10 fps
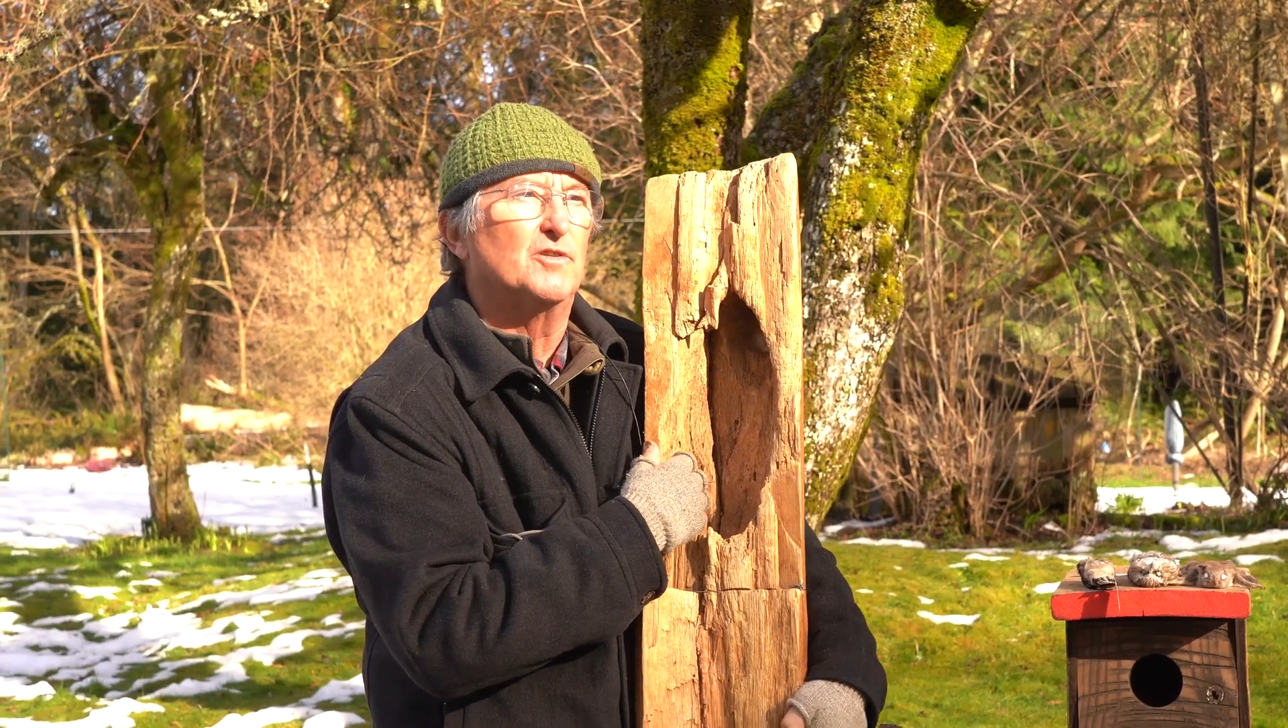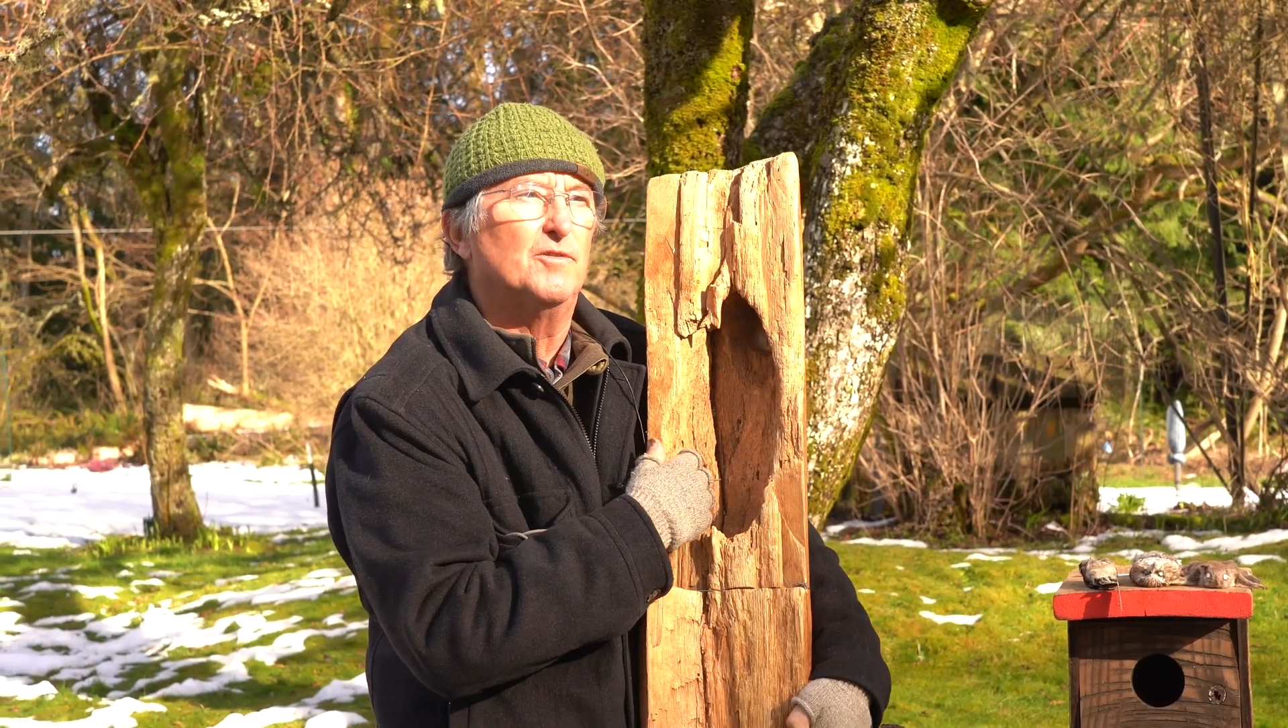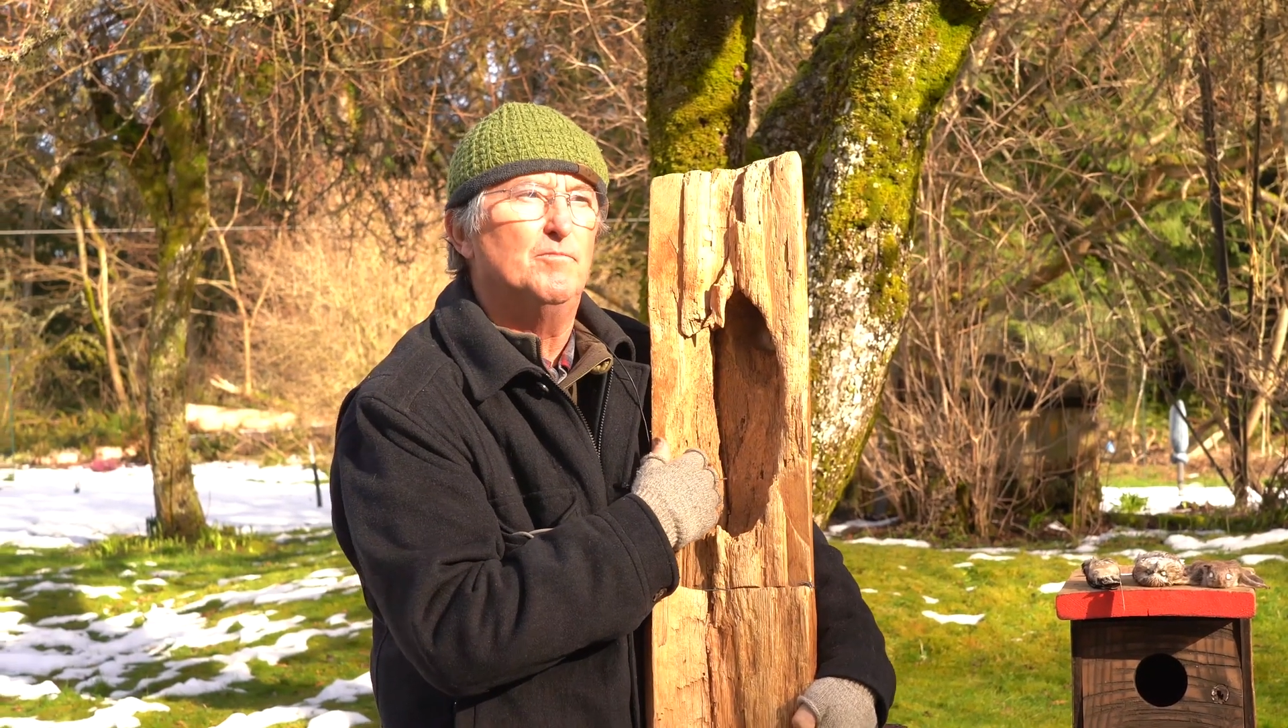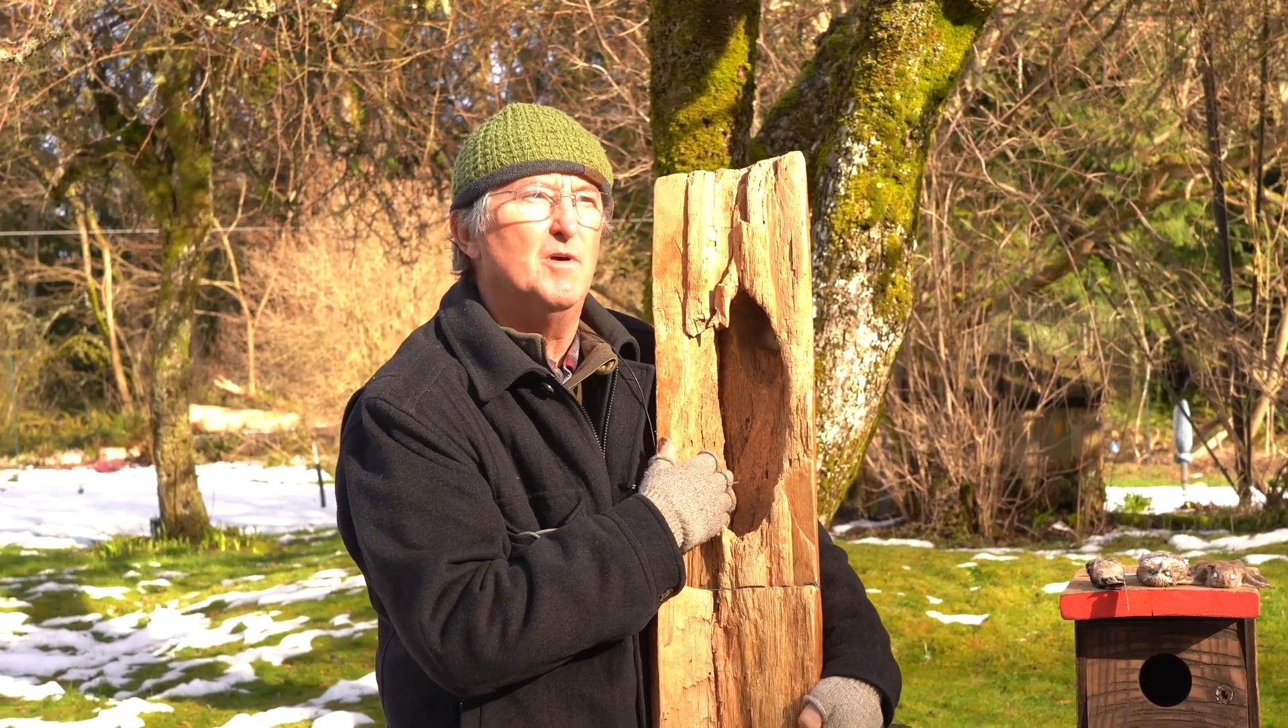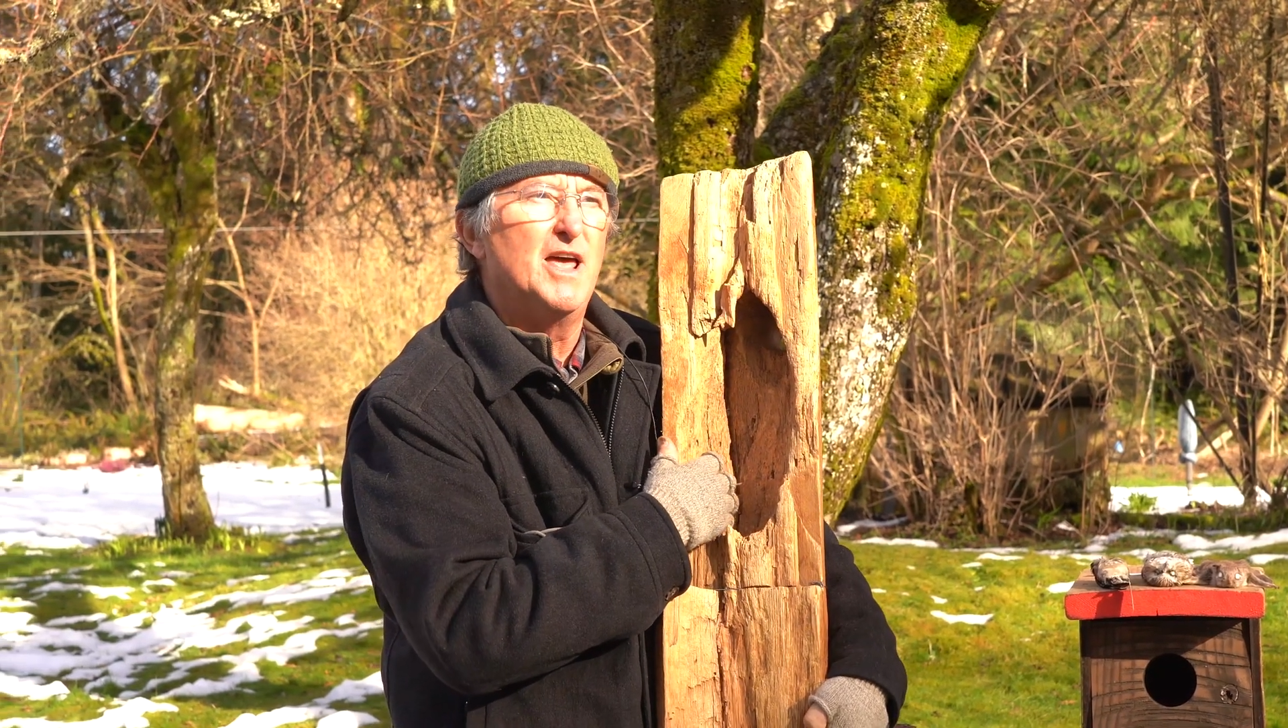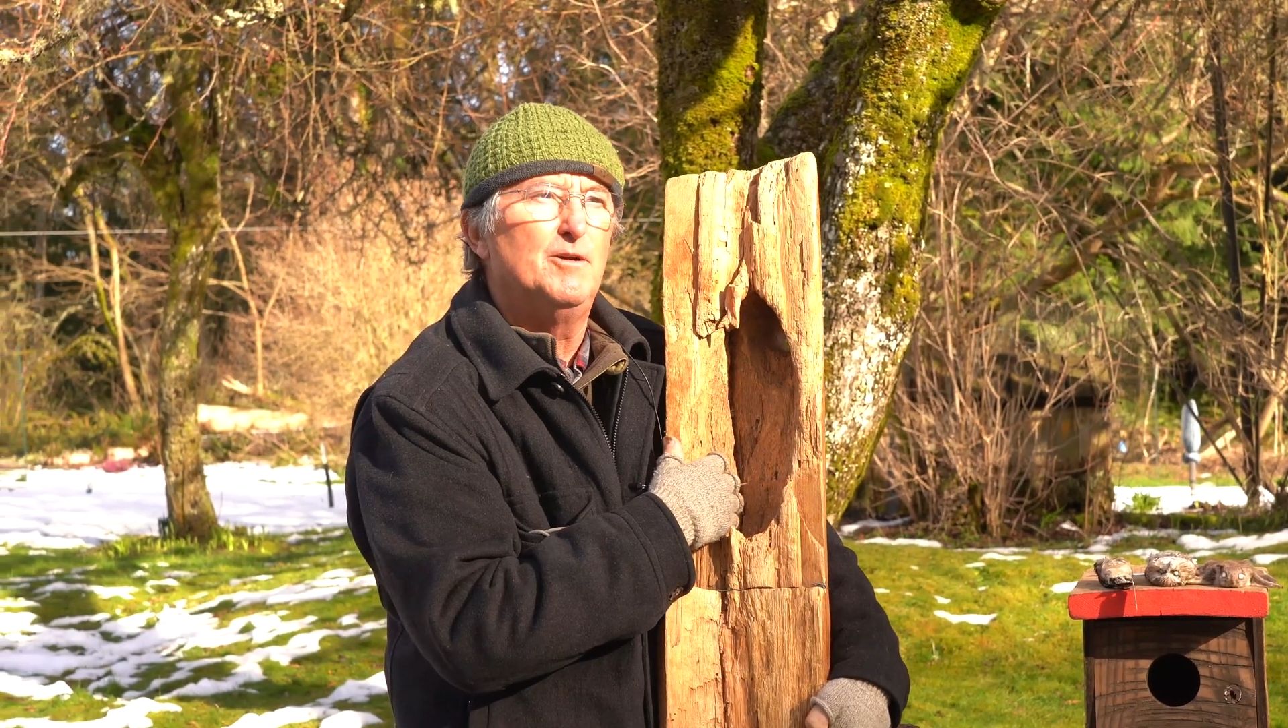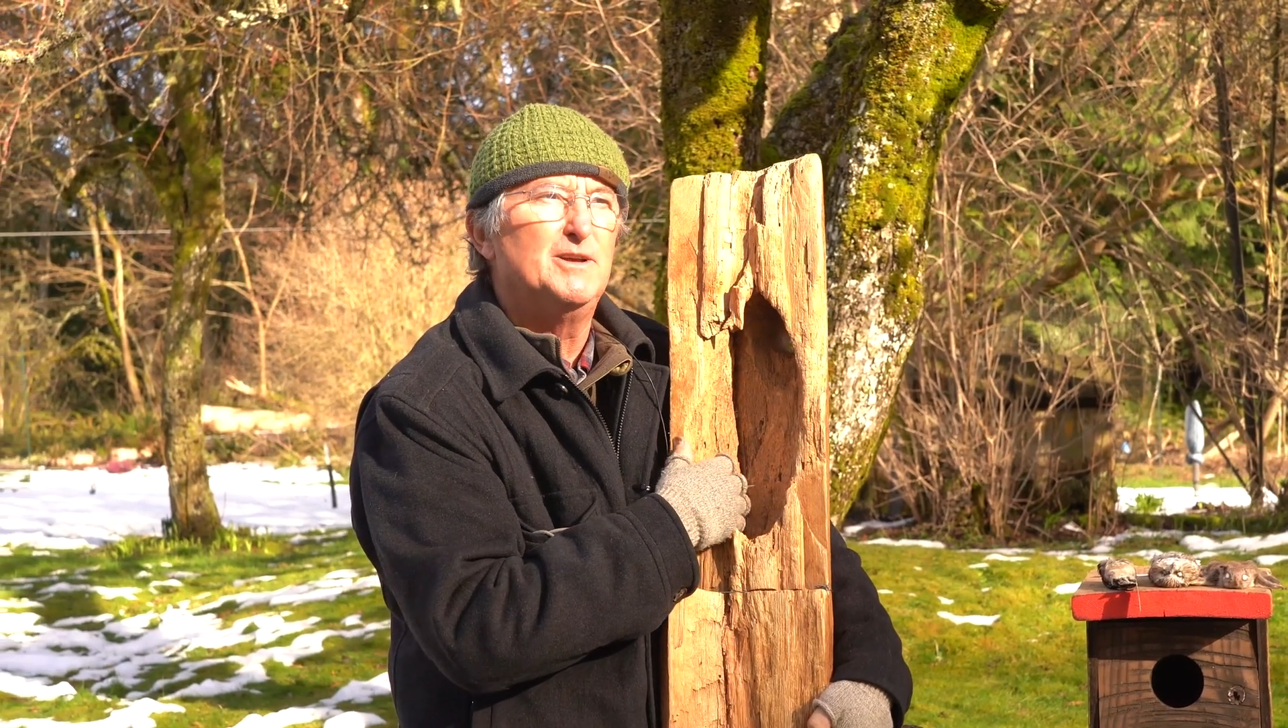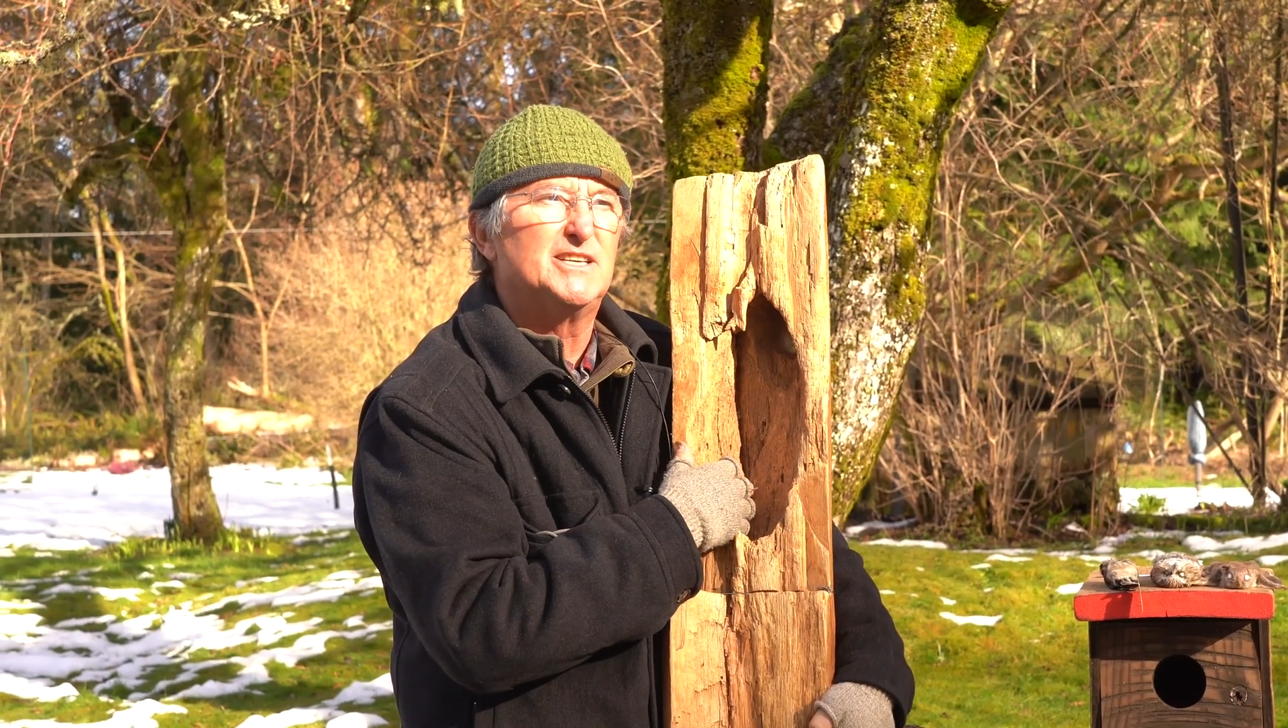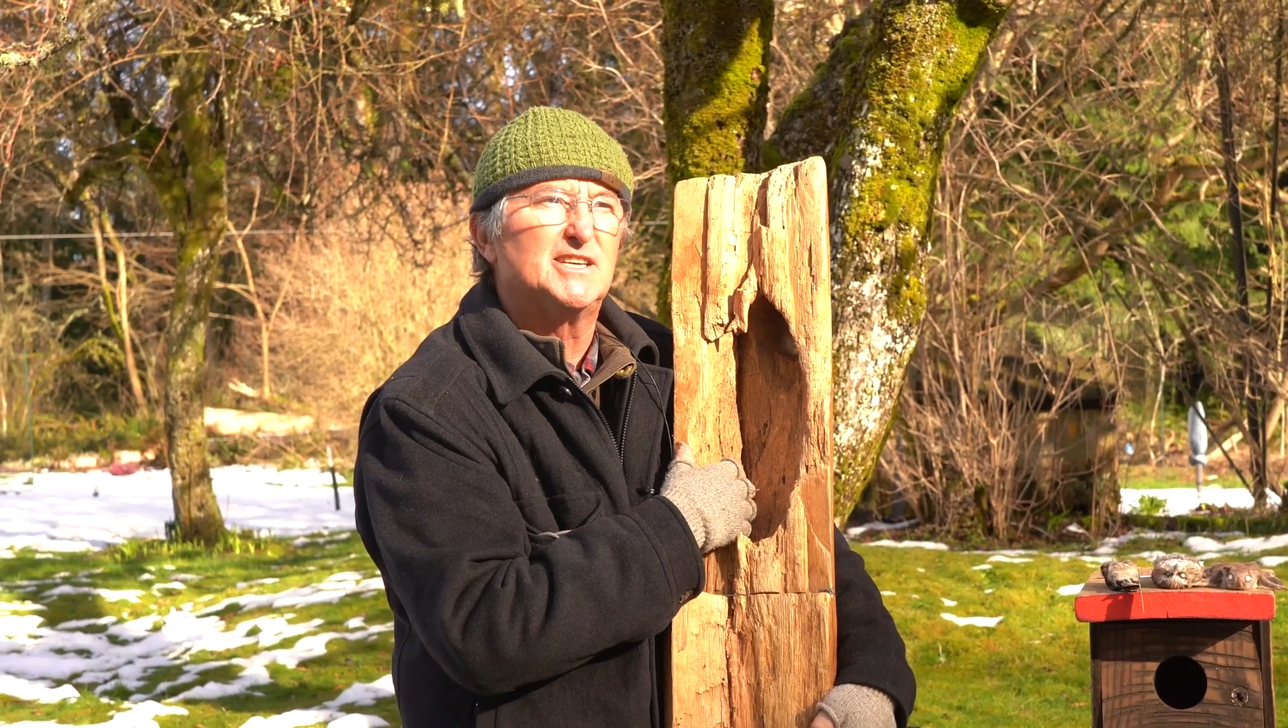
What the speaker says: The enemies